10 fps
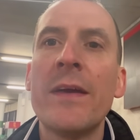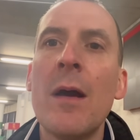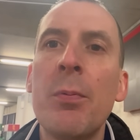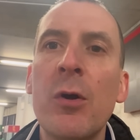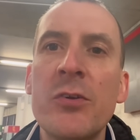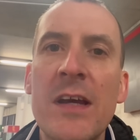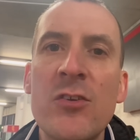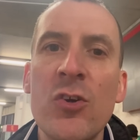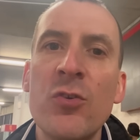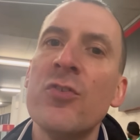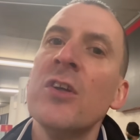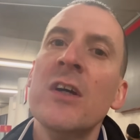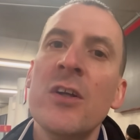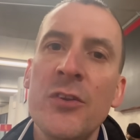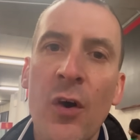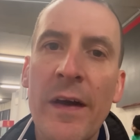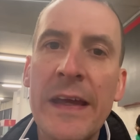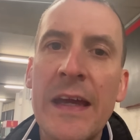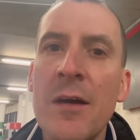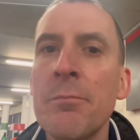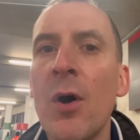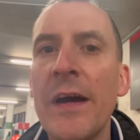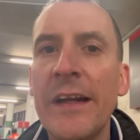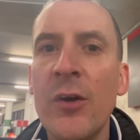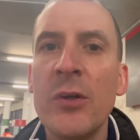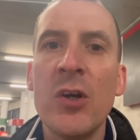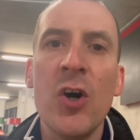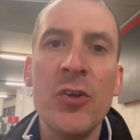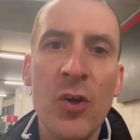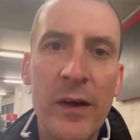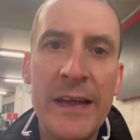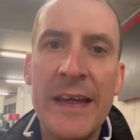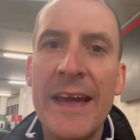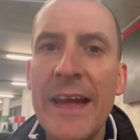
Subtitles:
Gabriel Jesus, not here. Martin Odegaard, not here.